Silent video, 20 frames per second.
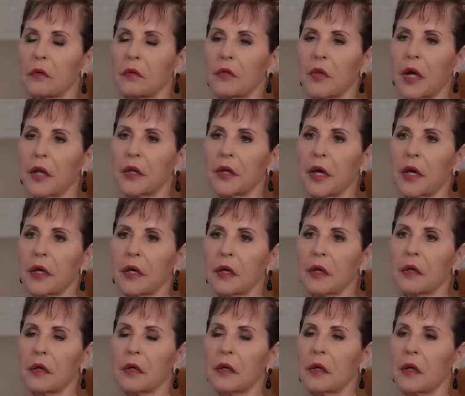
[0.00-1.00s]
that day.
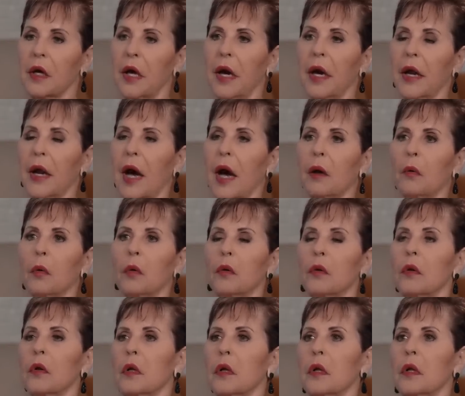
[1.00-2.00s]
And I
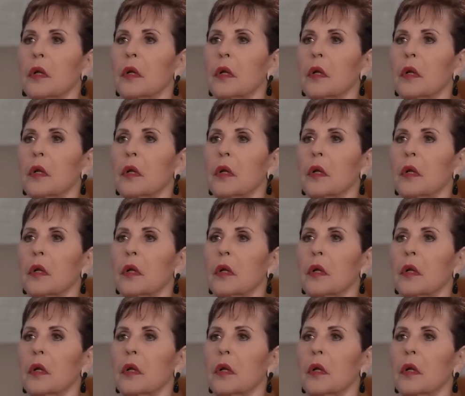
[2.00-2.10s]
will,